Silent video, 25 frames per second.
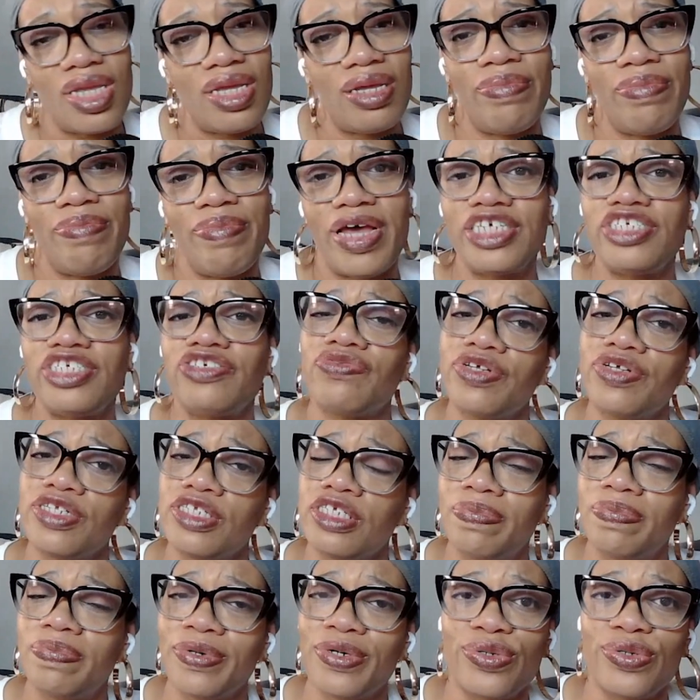measuring
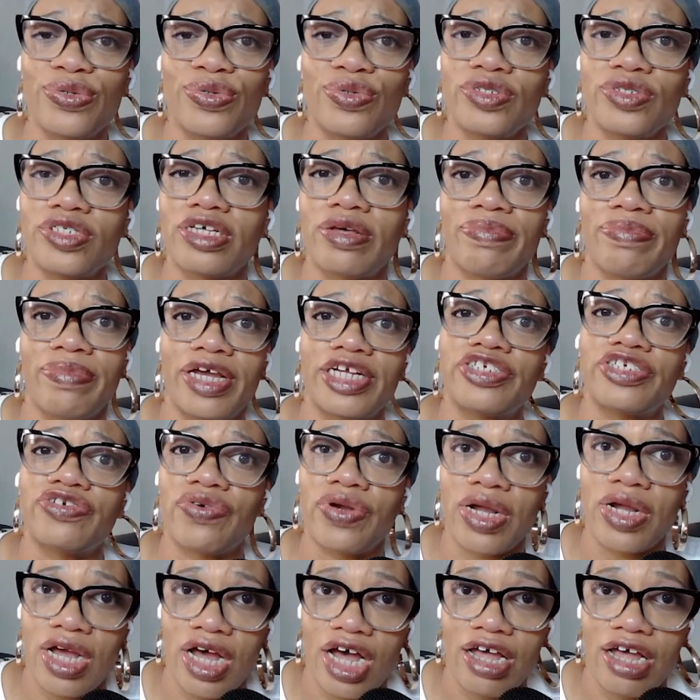spoons and
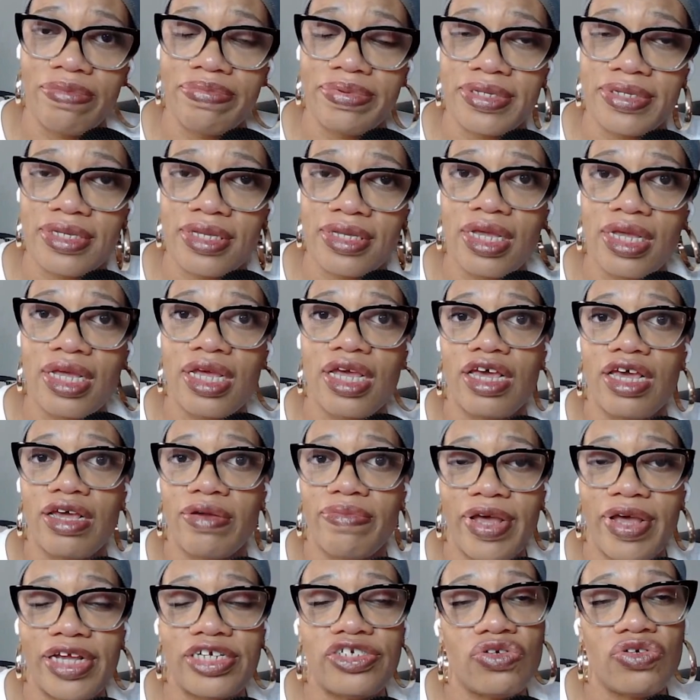measuring cups.
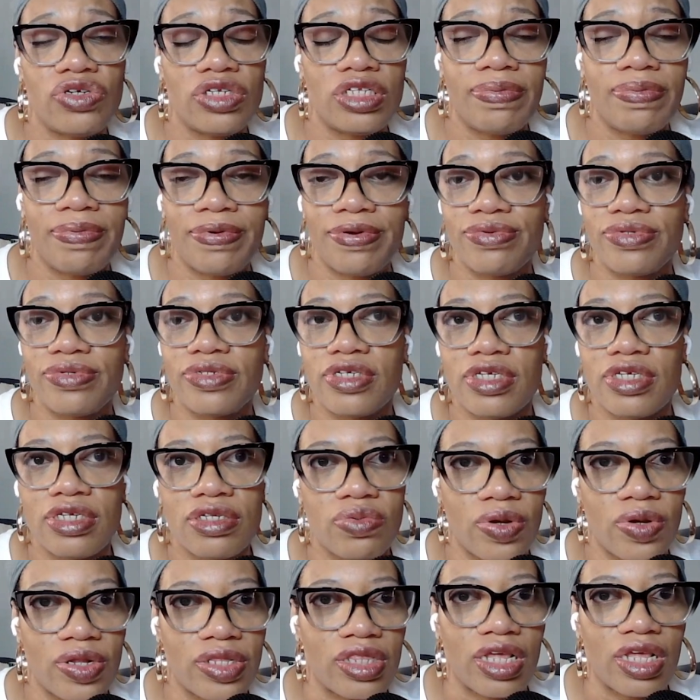Measuring spoons is
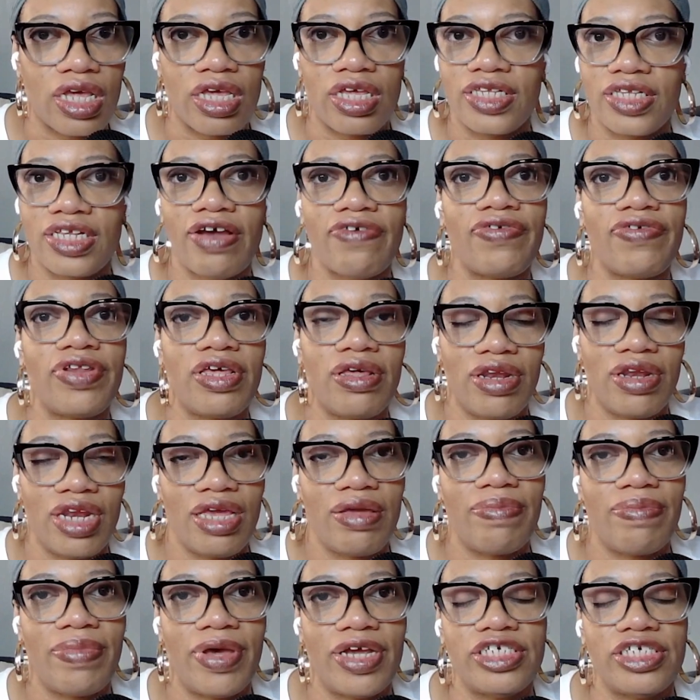one thing. You definitely
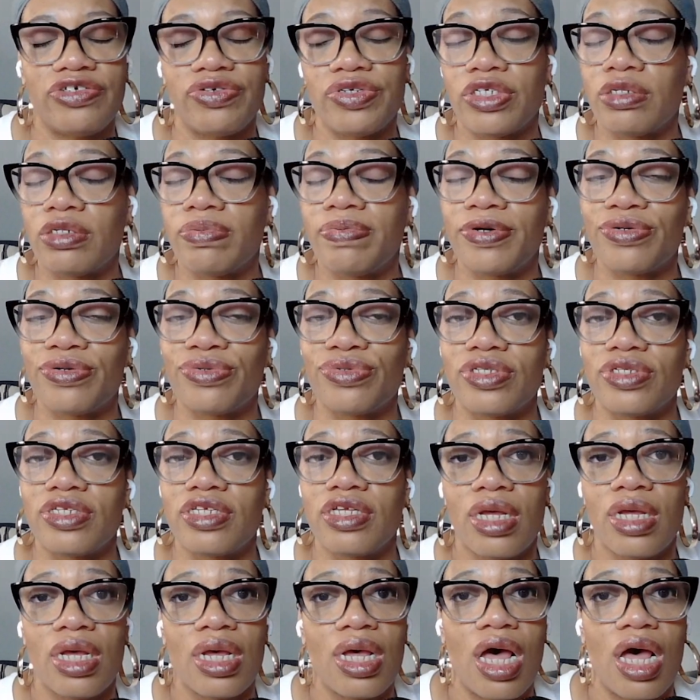need measuring spoons.